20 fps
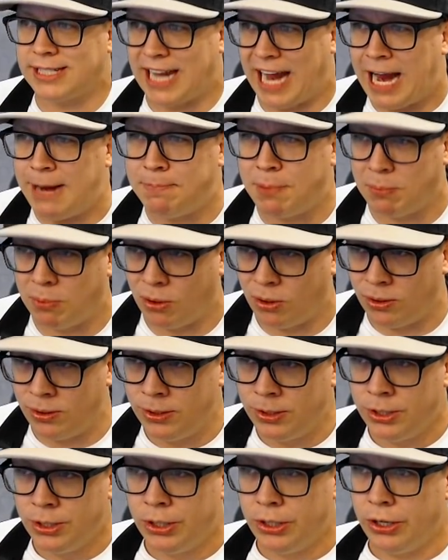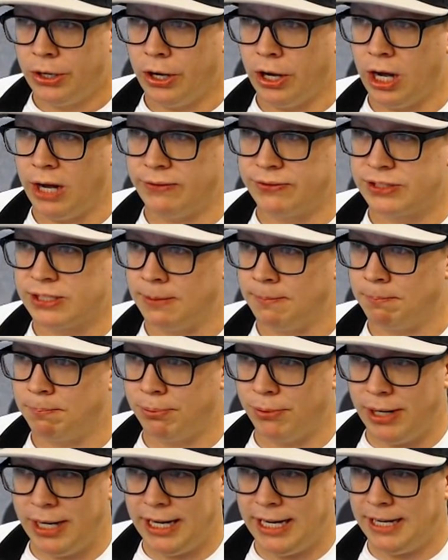is capable of some
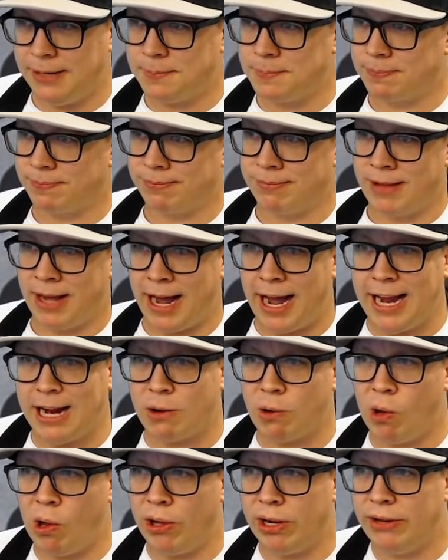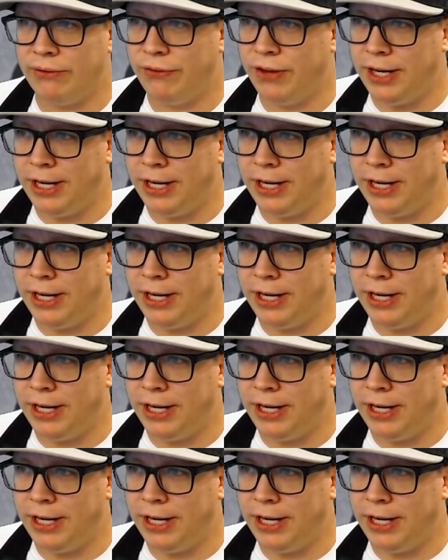pretty high quality